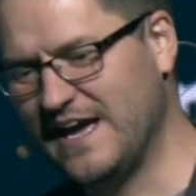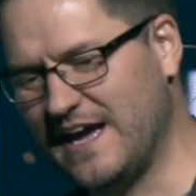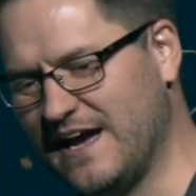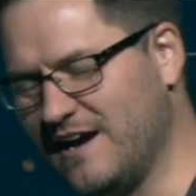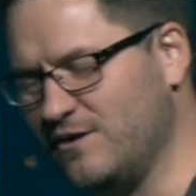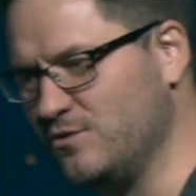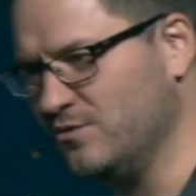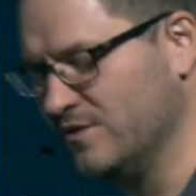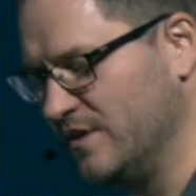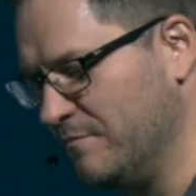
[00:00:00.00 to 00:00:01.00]

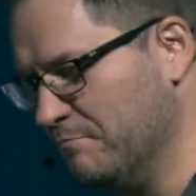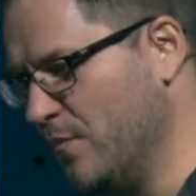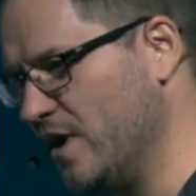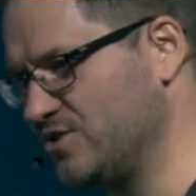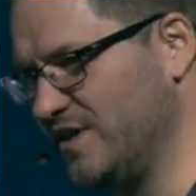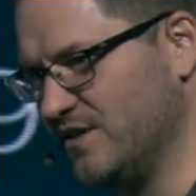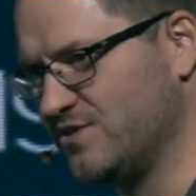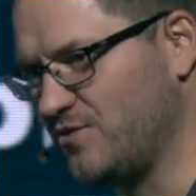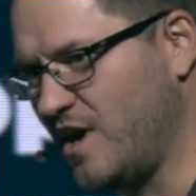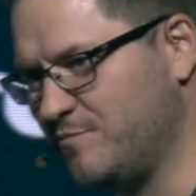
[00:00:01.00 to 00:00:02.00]
How much
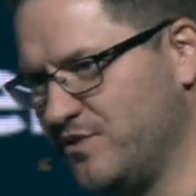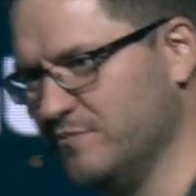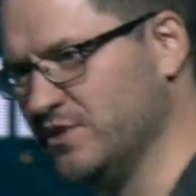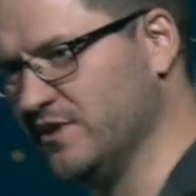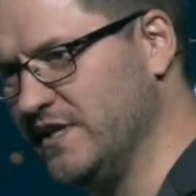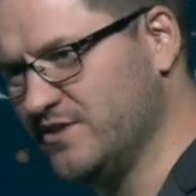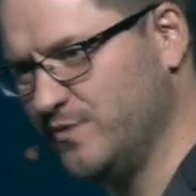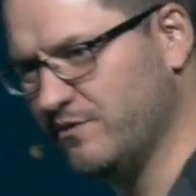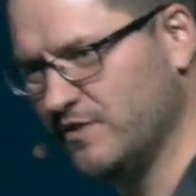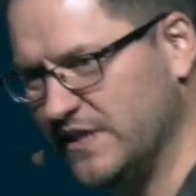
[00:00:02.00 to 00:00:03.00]
interoperability do
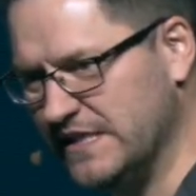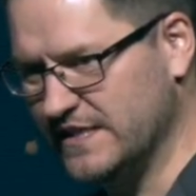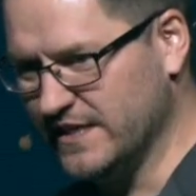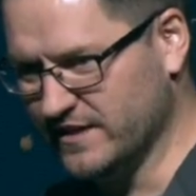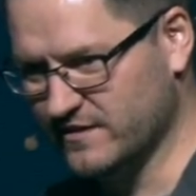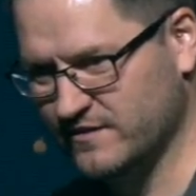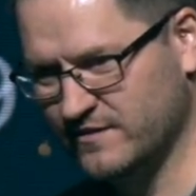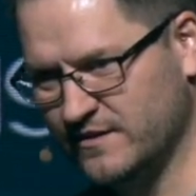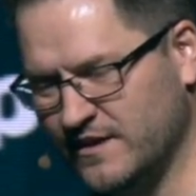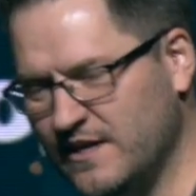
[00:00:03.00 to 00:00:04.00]
we really need?
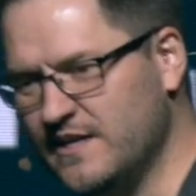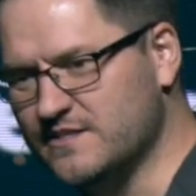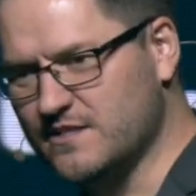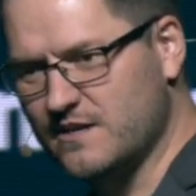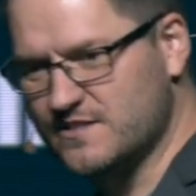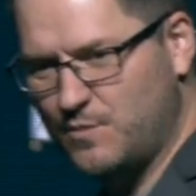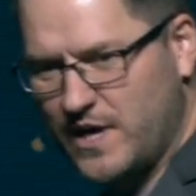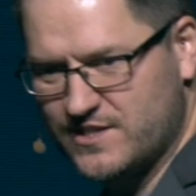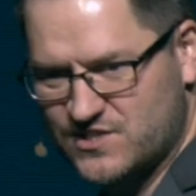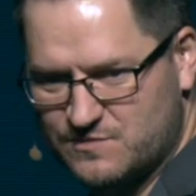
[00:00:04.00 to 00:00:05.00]
Does
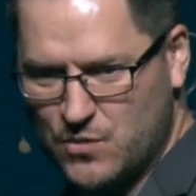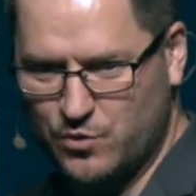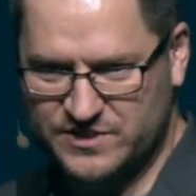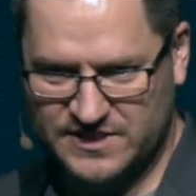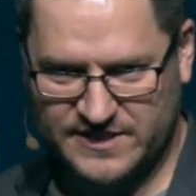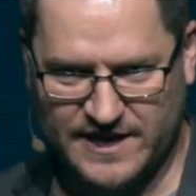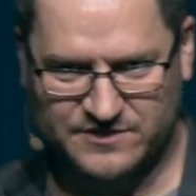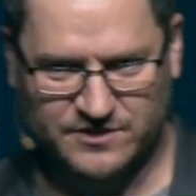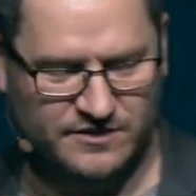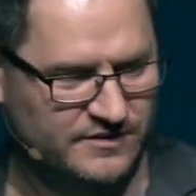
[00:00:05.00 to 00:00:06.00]
my smoke
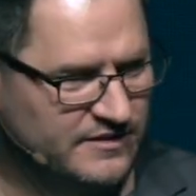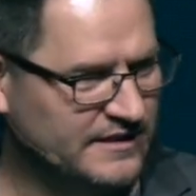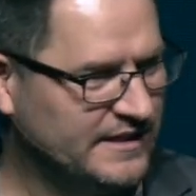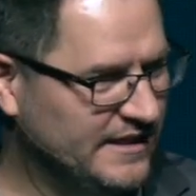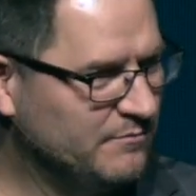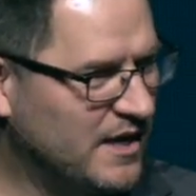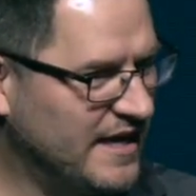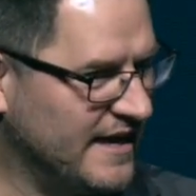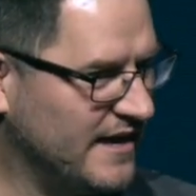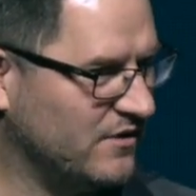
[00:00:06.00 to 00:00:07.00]
detector in my
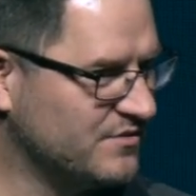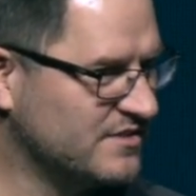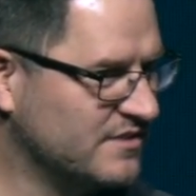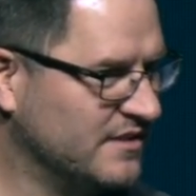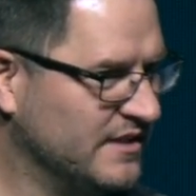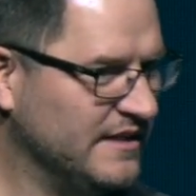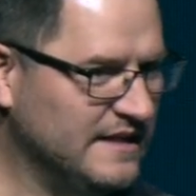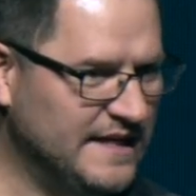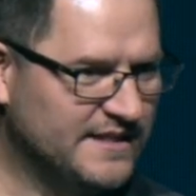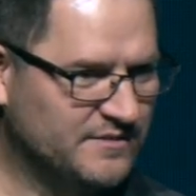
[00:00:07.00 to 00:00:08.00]
house
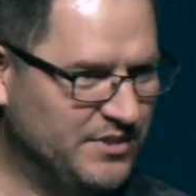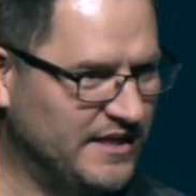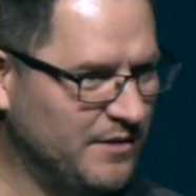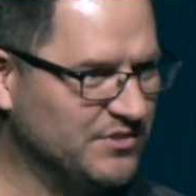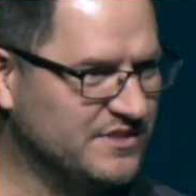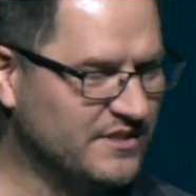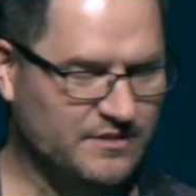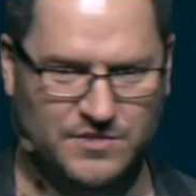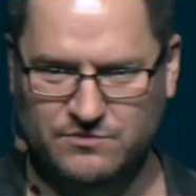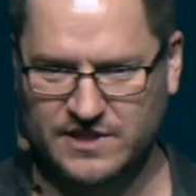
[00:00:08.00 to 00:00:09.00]
need to be able to
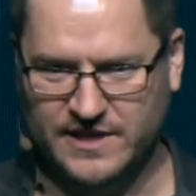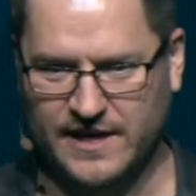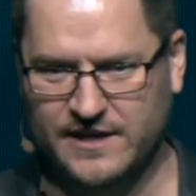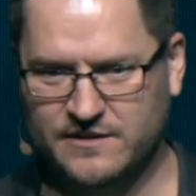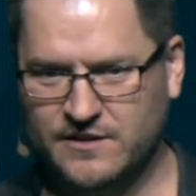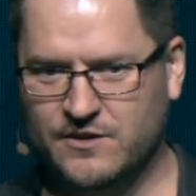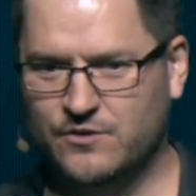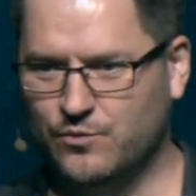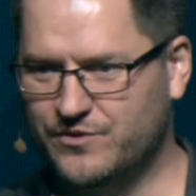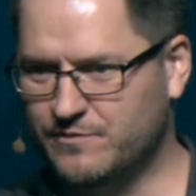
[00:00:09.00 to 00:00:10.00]
communicate
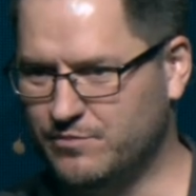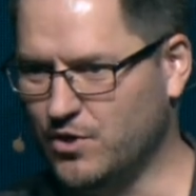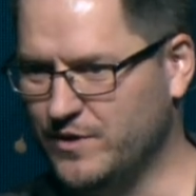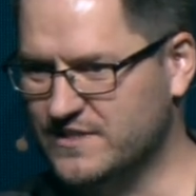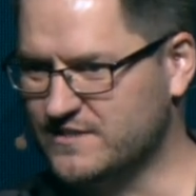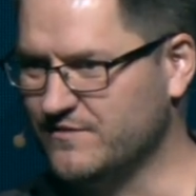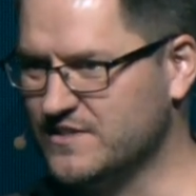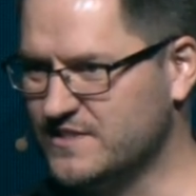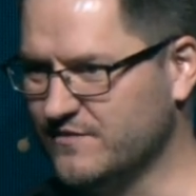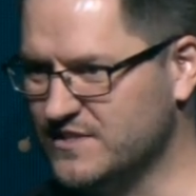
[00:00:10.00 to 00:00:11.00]
with a Boeing seven
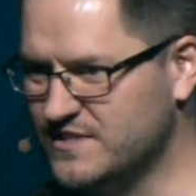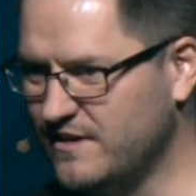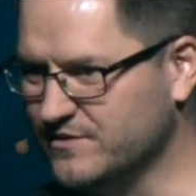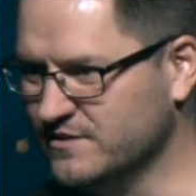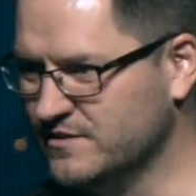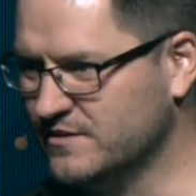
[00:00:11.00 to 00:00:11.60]
seventy-seven?